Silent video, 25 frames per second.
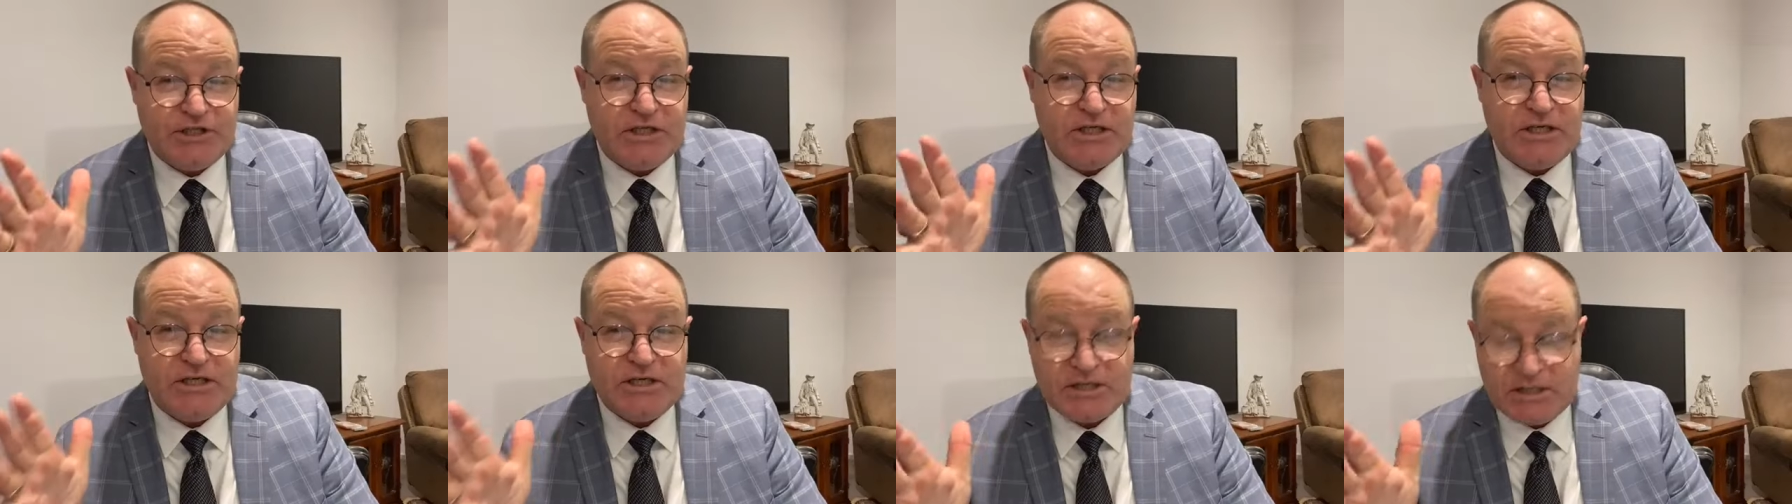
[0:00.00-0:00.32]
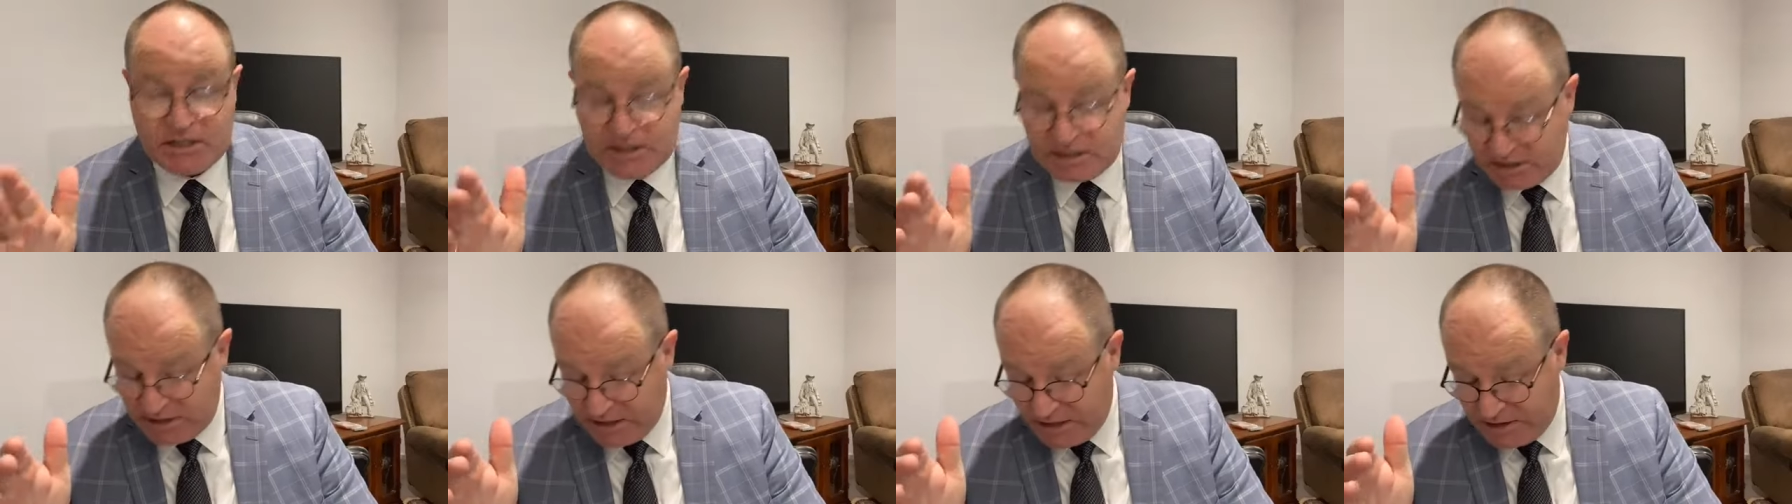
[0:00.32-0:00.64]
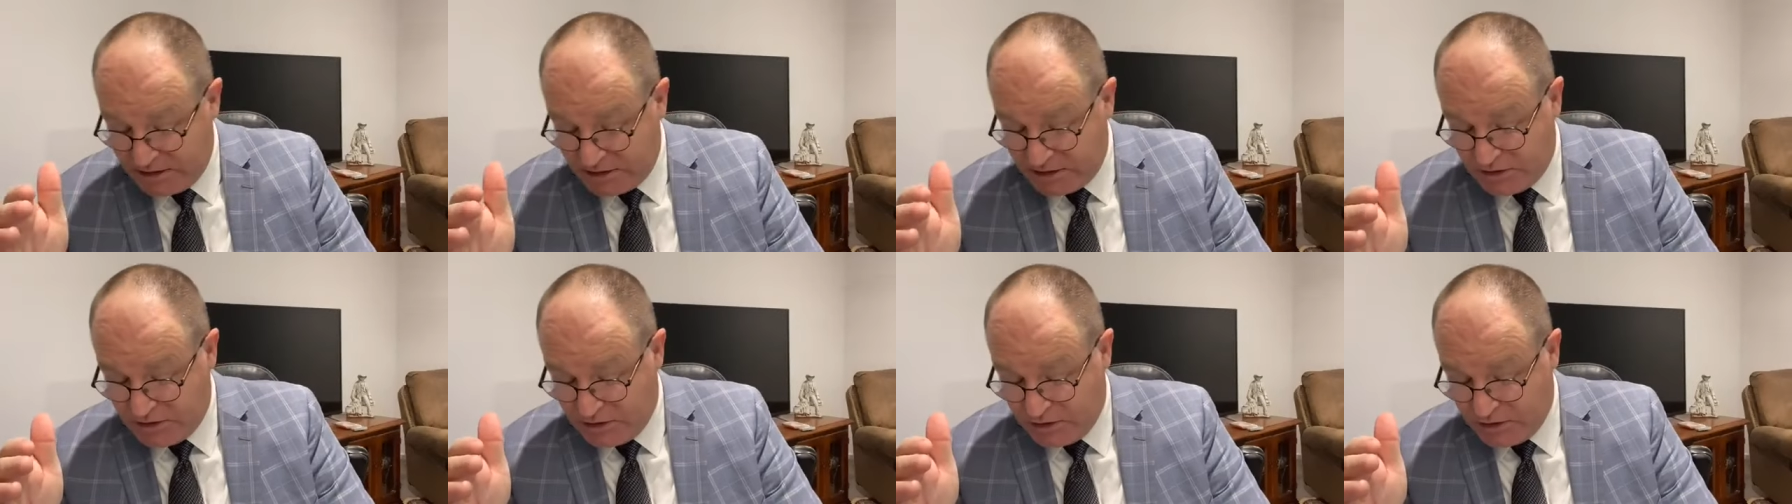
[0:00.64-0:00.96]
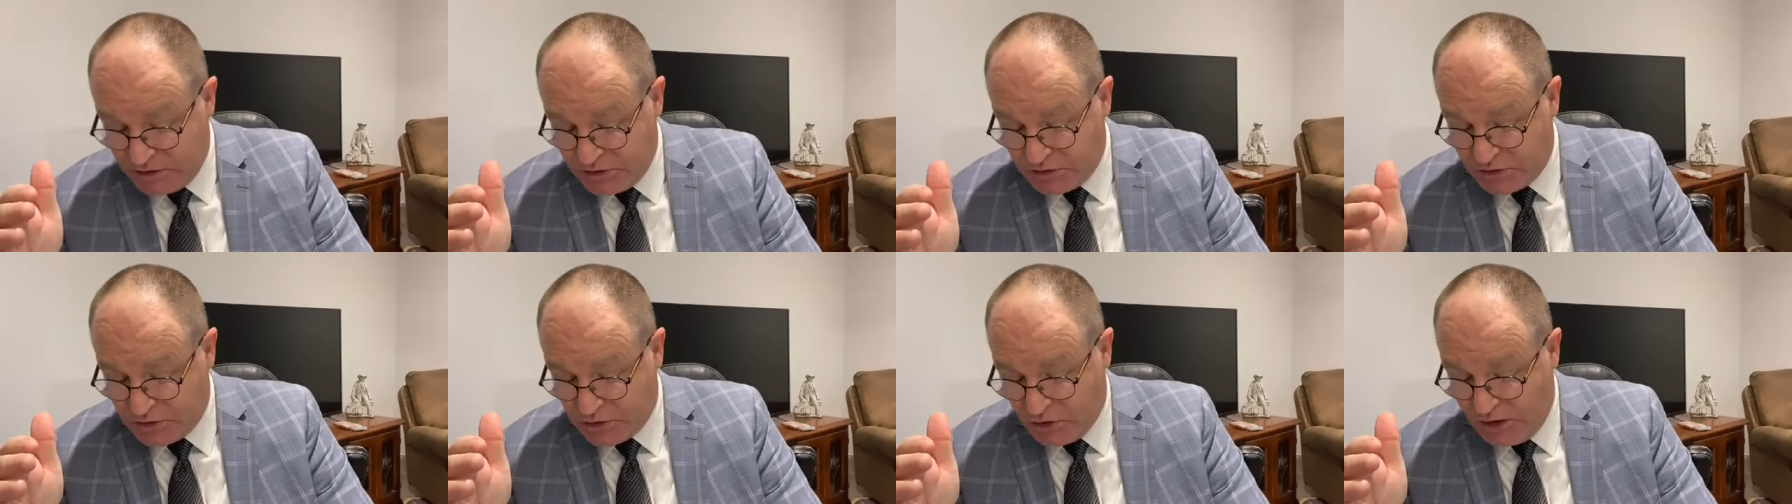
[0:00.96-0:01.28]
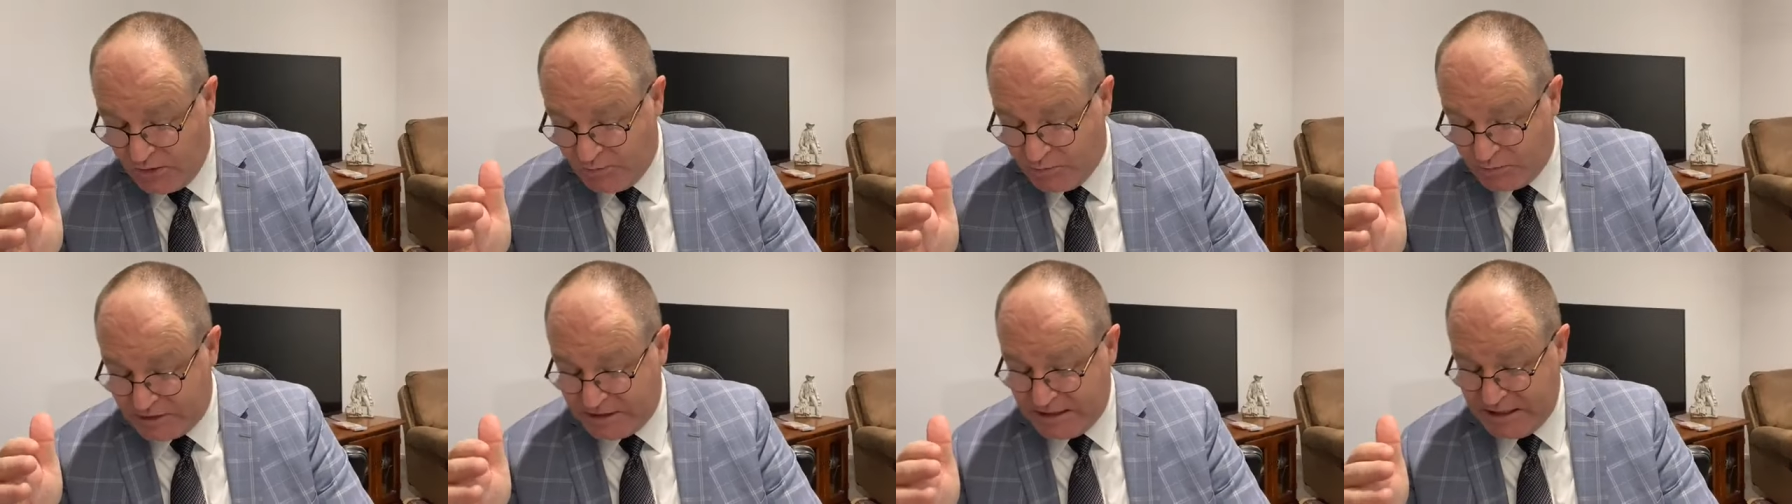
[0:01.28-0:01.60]
Jesus says to the
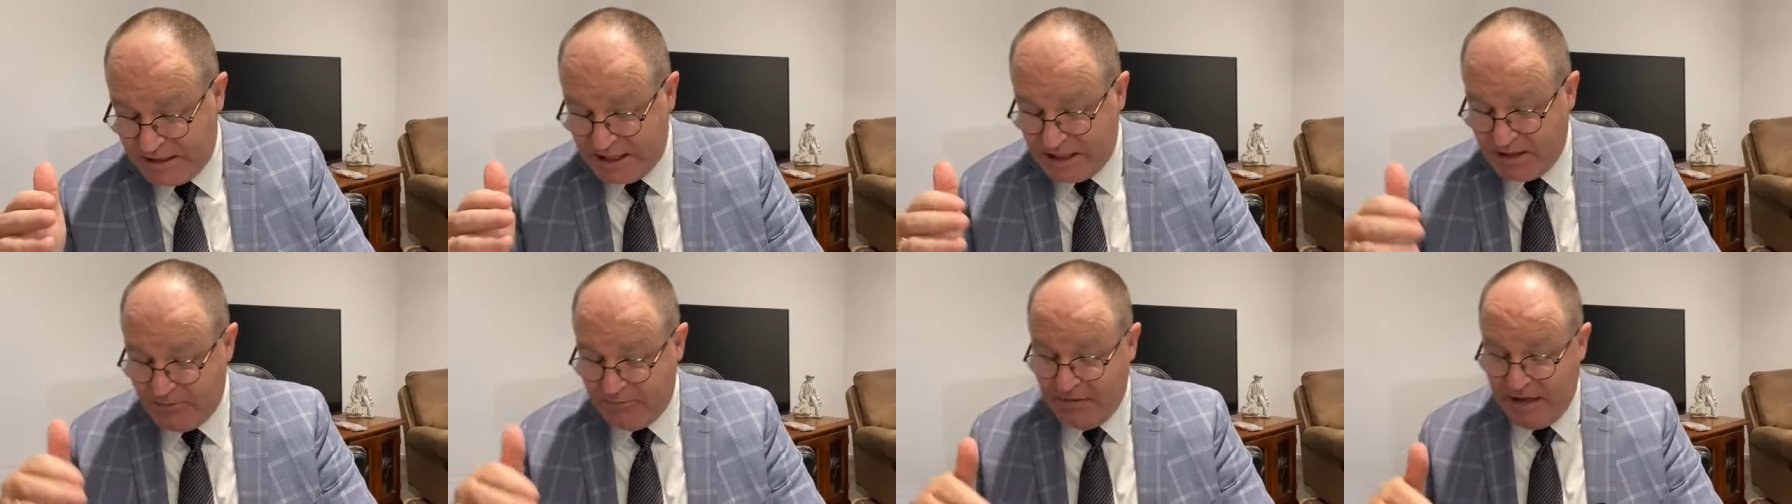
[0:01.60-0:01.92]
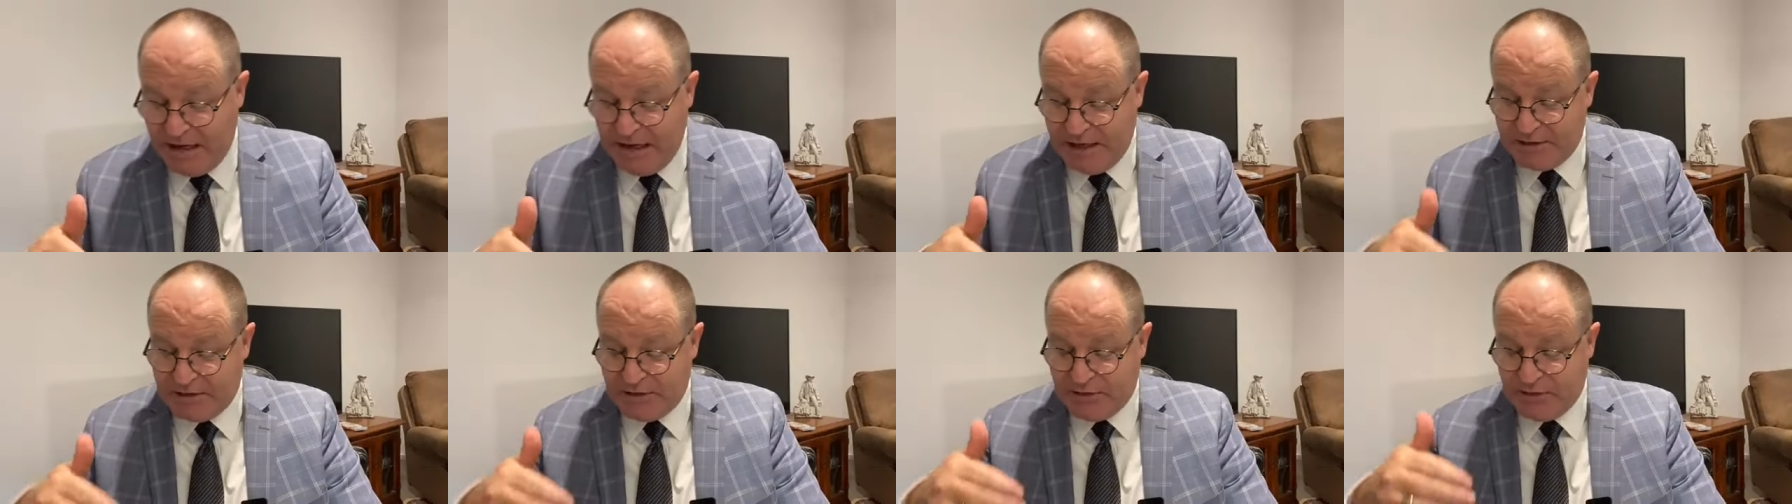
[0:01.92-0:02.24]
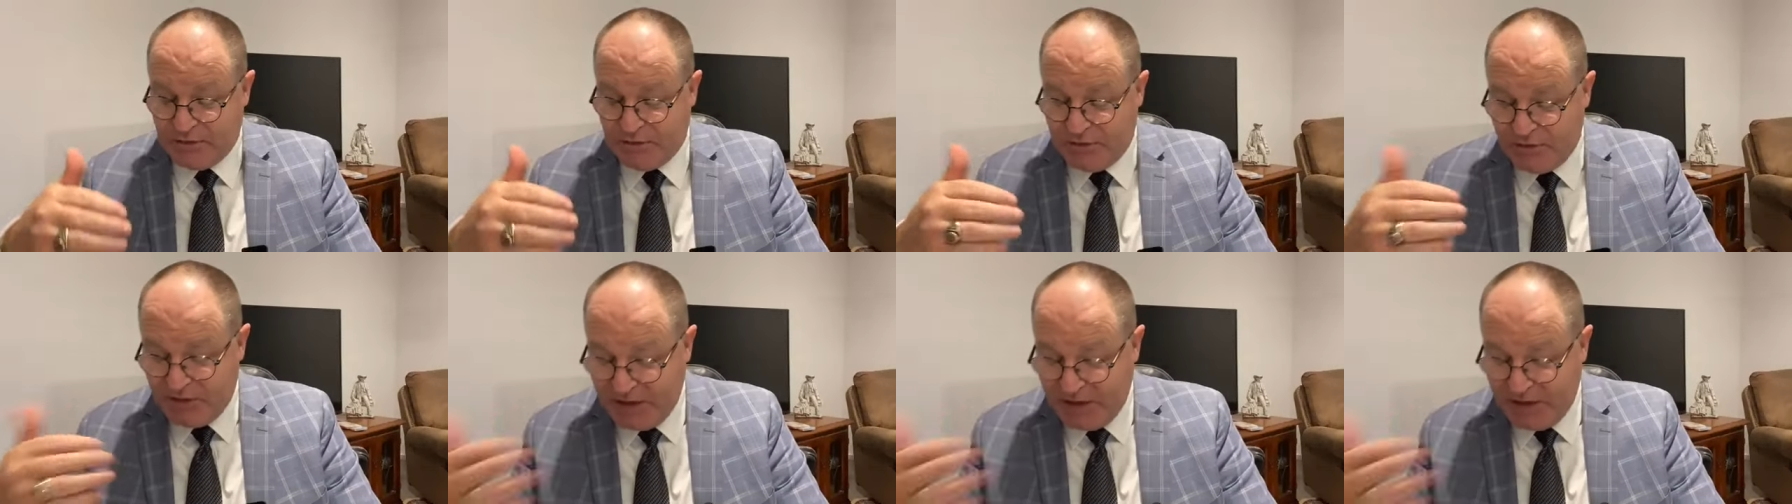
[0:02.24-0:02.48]
disciples, He commanded